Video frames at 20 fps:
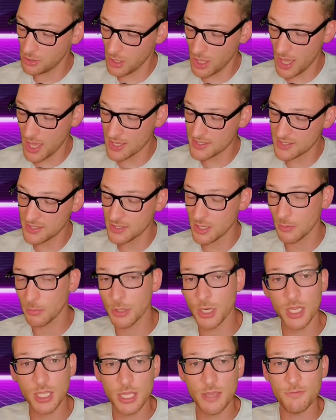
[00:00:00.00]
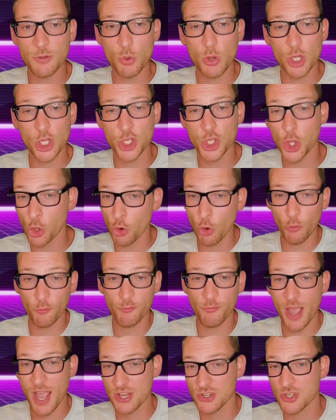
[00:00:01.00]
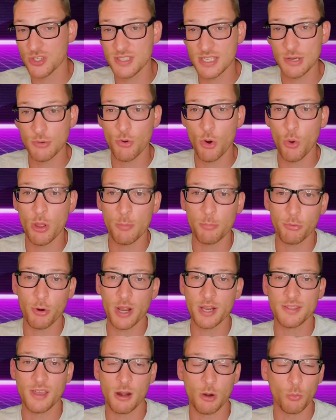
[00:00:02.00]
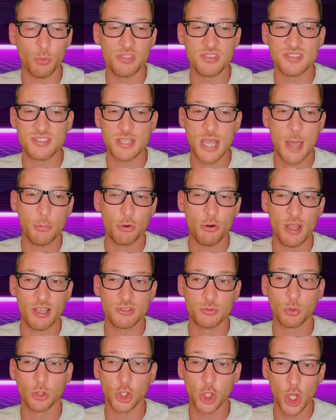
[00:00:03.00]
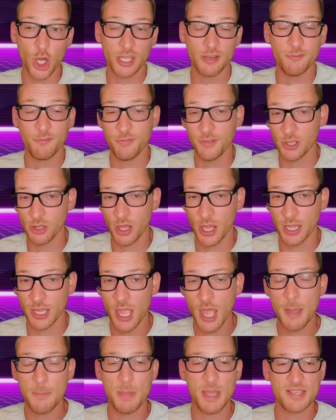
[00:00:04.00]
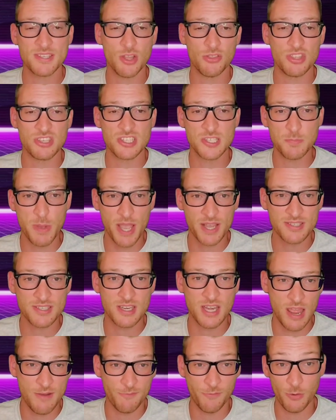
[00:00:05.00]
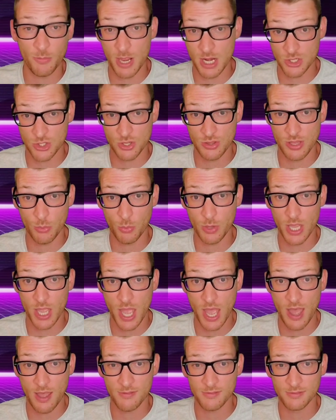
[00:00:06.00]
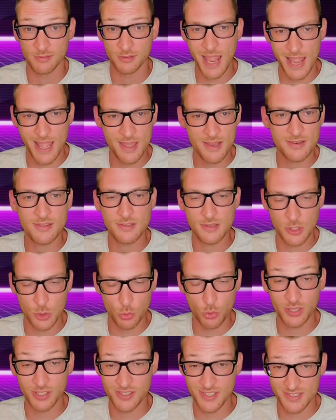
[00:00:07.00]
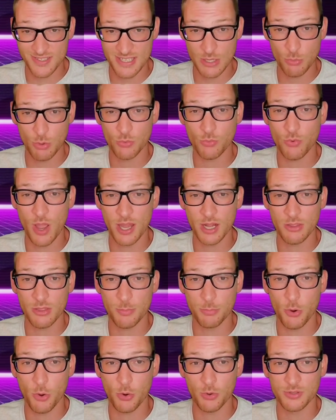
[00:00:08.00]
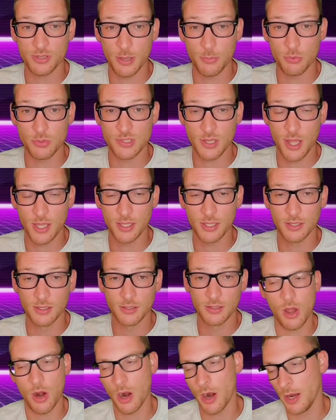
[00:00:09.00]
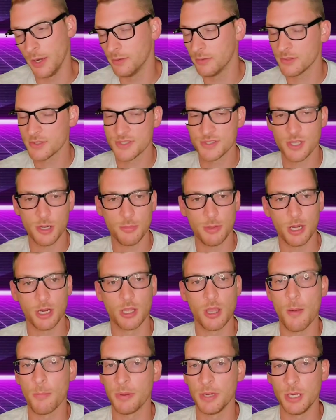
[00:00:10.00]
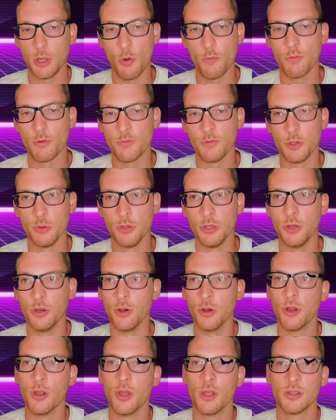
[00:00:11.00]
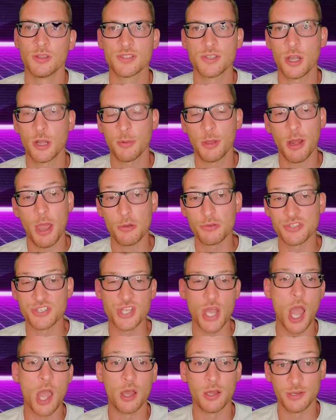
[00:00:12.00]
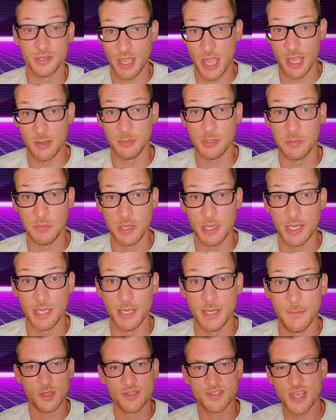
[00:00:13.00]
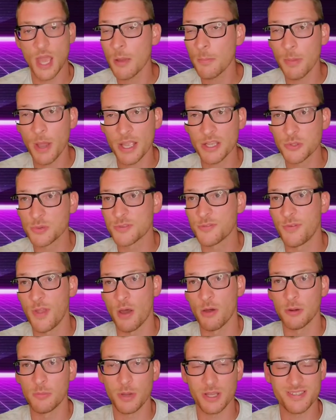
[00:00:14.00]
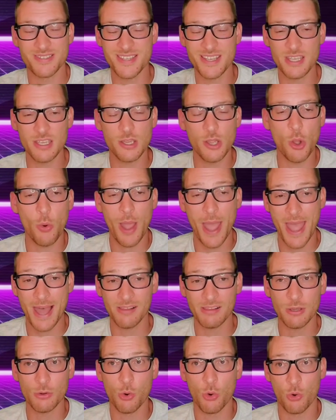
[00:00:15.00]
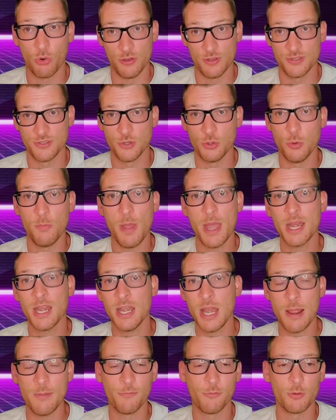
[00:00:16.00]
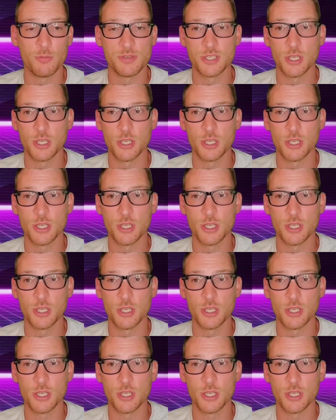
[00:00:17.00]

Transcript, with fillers: Nonetheless, I'm going to give you a good old-fashioned T-Rowan breakdown on what the CyberX will look and feel like based on the specs and information that we have. And you will get to see what riding the prototype was like. Alright, let's talk about a company overview here. Let's talk about how Xion came to be. Xion Bikes was founded by CEO Ali Horraz, who made a name for